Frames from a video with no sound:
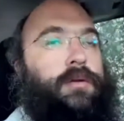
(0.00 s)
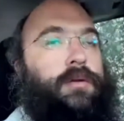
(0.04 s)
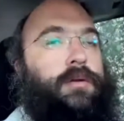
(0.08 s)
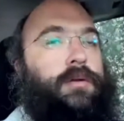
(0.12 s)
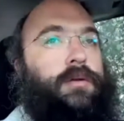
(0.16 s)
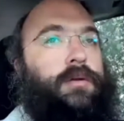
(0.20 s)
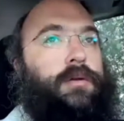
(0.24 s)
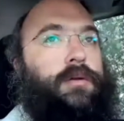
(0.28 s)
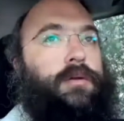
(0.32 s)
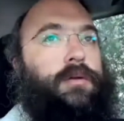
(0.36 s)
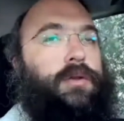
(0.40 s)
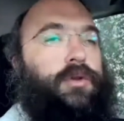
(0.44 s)

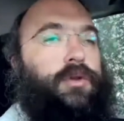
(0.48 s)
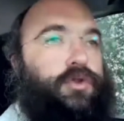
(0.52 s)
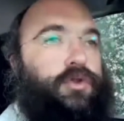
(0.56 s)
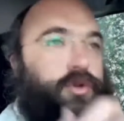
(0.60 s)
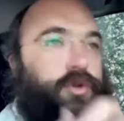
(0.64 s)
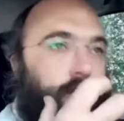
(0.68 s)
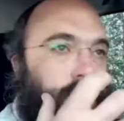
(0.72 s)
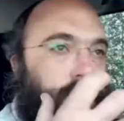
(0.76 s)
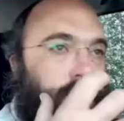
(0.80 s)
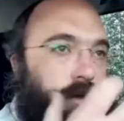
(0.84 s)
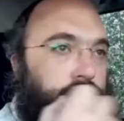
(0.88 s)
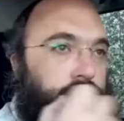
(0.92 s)
you should
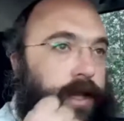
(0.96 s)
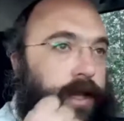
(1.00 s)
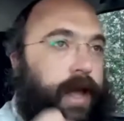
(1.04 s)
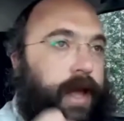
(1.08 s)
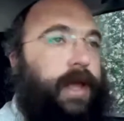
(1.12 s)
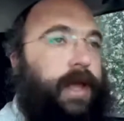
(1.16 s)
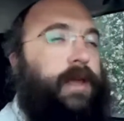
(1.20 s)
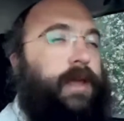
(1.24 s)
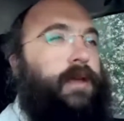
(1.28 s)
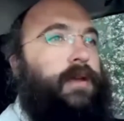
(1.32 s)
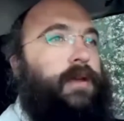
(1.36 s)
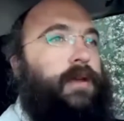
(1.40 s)
like,
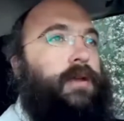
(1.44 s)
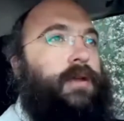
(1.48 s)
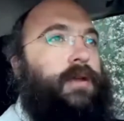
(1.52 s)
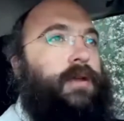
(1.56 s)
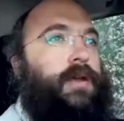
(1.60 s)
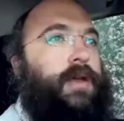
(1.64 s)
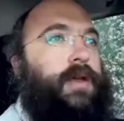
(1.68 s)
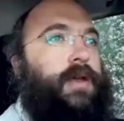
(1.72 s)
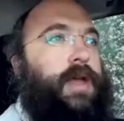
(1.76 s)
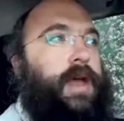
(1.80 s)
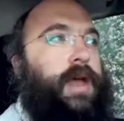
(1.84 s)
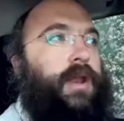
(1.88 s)

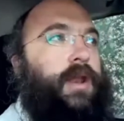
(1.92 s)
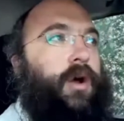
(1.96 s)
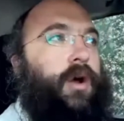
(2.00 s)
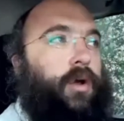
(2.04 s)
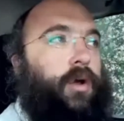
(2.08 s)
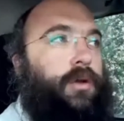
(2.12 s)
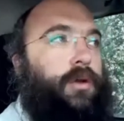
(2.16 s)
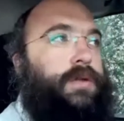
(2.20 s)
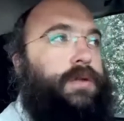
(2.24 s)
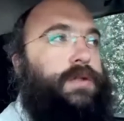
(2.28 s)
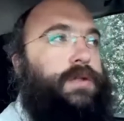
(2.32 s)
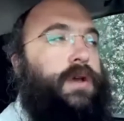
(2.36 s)
and
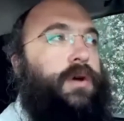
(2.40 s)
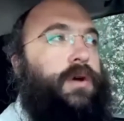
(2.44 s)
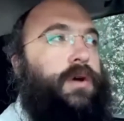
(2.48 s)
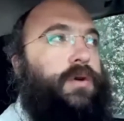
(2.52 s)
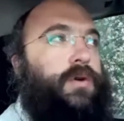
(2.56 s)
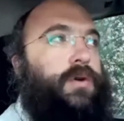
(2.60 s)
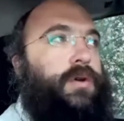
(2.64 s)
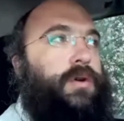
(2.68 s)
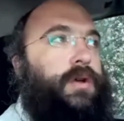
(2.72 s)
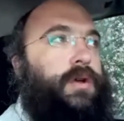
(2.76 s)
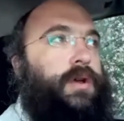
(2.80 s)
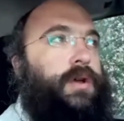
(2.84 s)
also
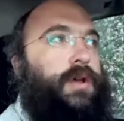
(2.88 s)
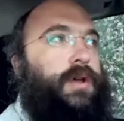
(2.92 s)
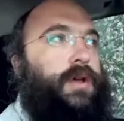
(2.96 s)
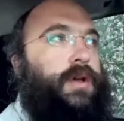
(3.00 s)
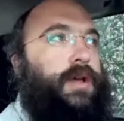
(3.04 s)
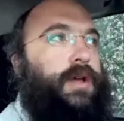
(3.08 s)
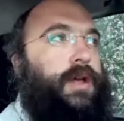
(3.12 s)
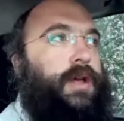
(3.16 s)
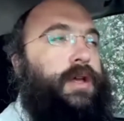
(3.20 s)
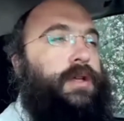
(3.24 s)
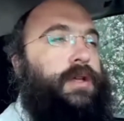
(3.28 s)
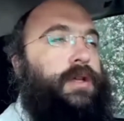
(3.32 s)

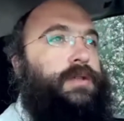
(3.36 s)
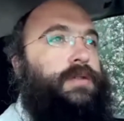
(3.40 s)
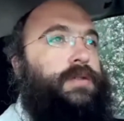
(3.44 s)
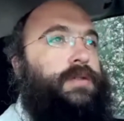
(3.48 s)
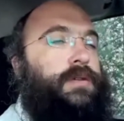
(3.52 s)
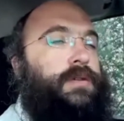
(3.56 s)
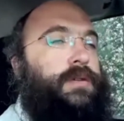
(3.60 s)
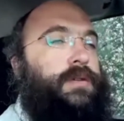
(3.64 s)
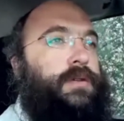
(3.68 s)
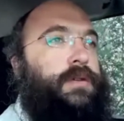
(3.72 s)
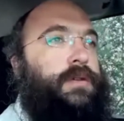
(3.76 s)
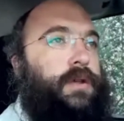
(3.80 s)
his
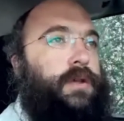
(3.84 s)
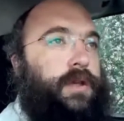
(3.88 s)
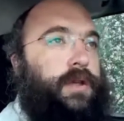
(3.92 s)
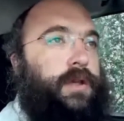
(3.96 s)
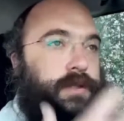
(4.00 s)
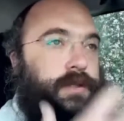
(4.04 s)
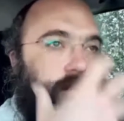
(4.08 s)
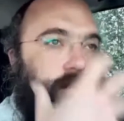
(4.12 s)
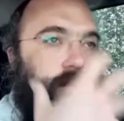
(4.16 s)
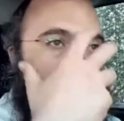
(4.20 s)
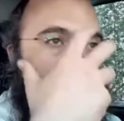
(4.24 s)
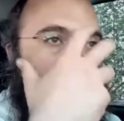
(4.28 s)

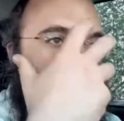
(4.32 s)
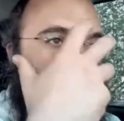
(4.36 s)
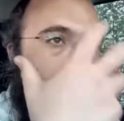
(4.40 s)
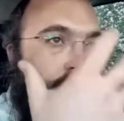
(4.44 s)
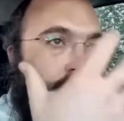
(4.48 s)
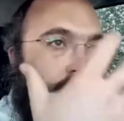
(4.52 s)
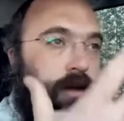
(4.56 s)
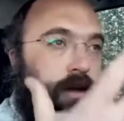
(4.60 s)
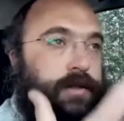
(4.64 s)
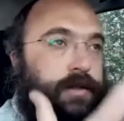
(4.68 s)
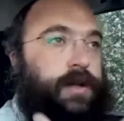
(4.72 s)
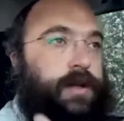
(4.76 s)

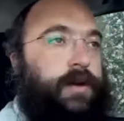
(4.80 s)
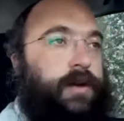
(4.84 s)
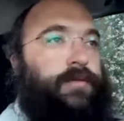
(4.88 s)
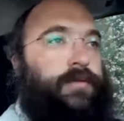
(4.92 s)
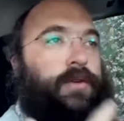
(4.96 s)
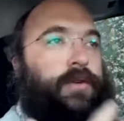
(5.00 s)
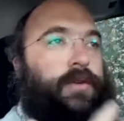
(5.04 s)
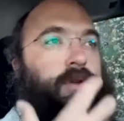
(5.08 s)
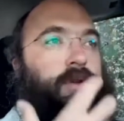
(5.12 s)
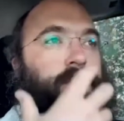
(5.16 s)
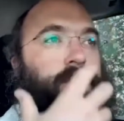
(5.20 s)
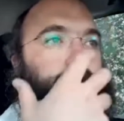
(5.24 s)

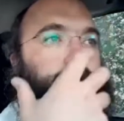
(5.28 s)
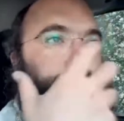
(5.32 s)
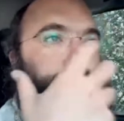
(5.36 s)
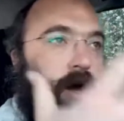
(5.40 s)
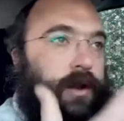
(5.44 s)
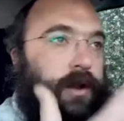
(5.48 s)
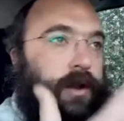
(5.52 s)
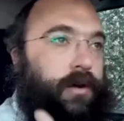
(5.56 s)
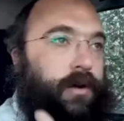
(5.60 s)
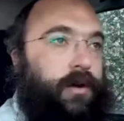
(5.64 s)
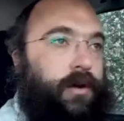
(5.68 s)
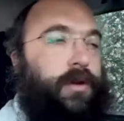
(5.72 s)
kavod, his
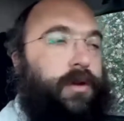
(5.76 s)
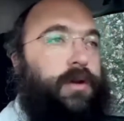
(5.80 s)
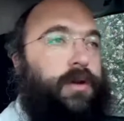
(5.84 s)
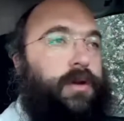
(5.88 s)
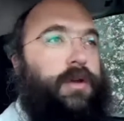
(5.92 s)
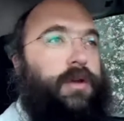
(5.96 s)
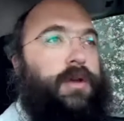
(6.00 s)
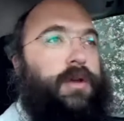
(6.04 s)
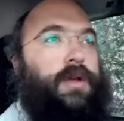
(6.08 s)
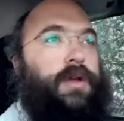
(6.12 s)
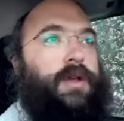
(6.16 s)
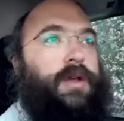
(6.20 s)
honor.
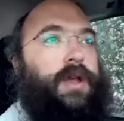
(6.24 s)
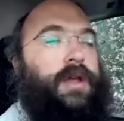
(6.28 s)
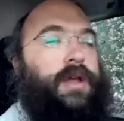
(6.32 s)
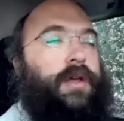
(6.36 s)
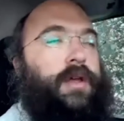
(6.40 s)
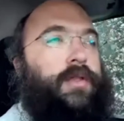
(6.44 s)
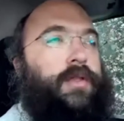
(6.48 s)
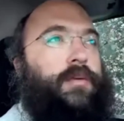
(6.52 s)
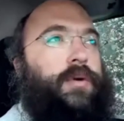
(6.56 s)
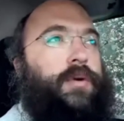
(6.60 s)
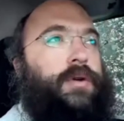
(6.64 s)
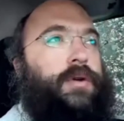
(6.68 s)
In
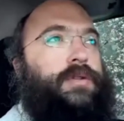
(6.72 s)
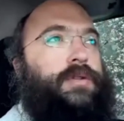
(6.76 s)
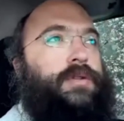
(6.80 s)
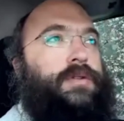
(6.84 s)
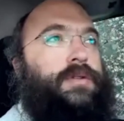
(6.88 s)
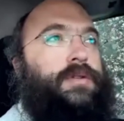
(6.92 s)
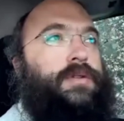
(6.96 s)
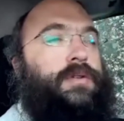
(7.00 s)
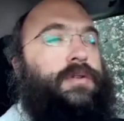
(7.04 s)
other words,